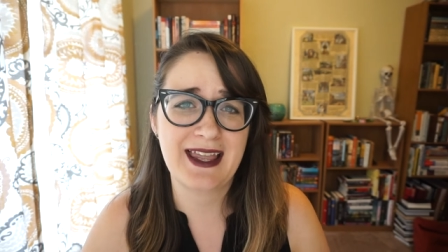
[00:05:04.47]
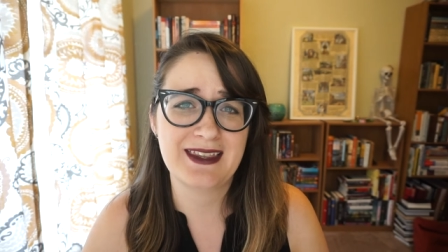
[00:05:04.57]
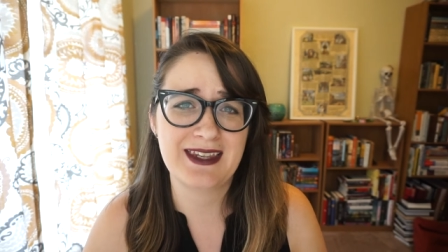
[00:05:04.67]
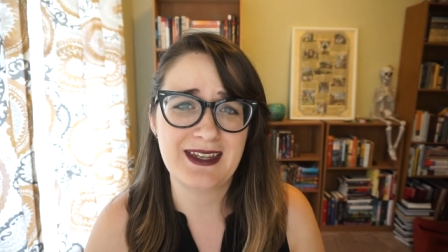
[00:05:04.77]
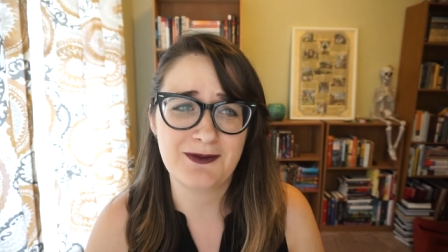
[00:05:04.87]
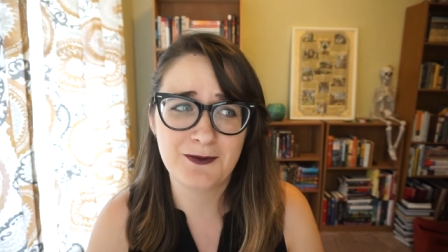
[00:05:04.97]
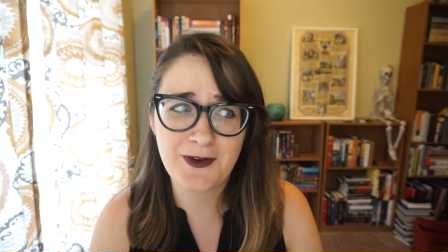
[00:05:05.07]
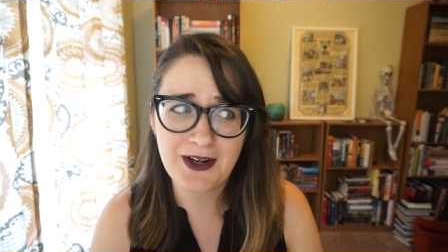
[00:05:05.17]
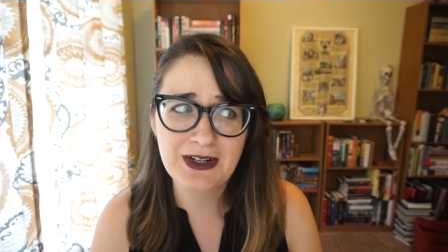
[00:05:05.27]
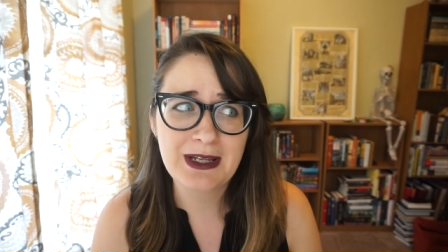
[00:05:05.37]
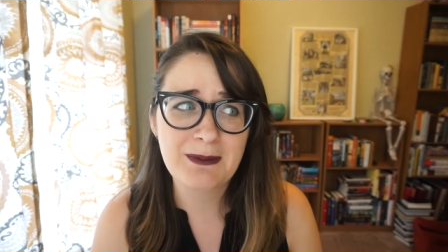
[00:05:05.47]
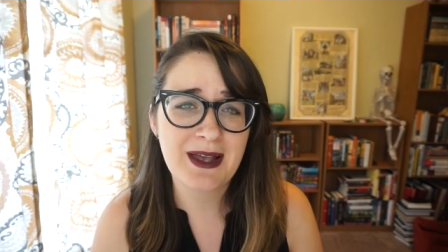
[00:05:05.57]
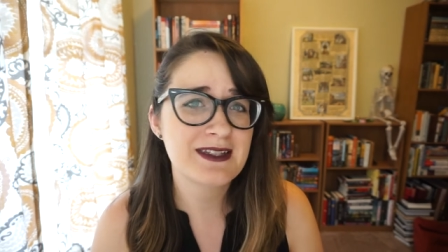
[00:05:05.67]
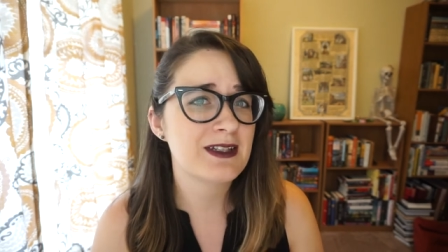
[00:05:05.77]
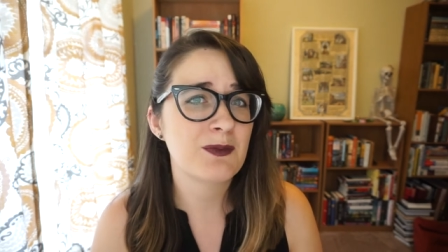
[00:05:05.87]
and the very
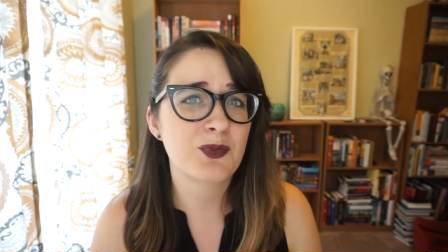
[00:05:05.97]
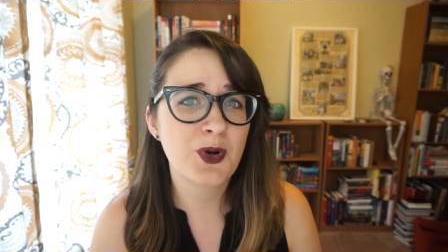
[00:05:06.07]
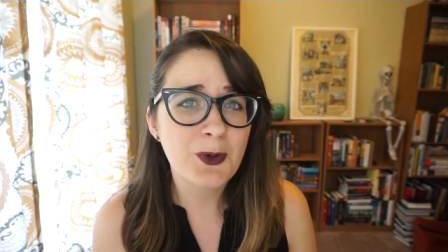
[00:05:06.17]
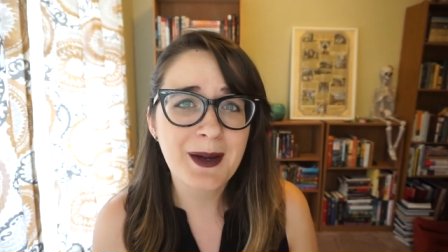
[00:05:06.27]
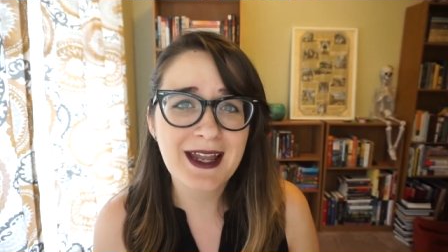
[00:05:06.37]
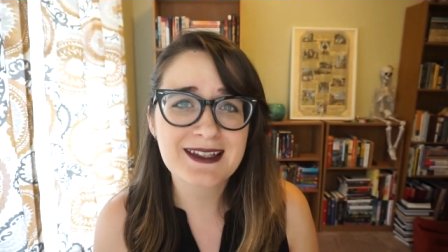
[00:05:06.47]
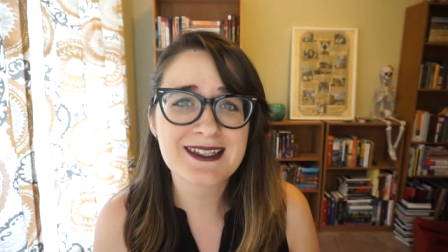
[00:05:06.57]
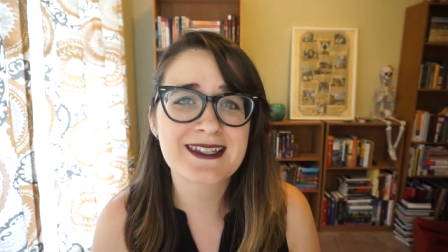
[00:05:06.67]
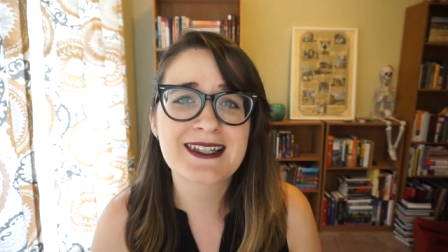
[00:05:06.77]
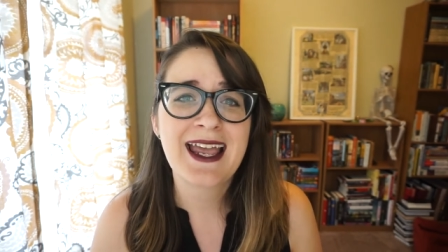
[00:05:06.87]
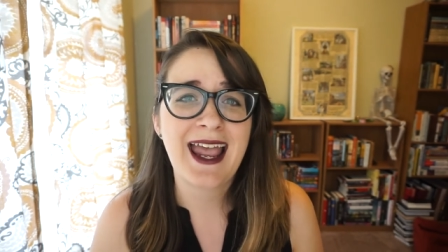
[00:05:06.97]
messed up romance,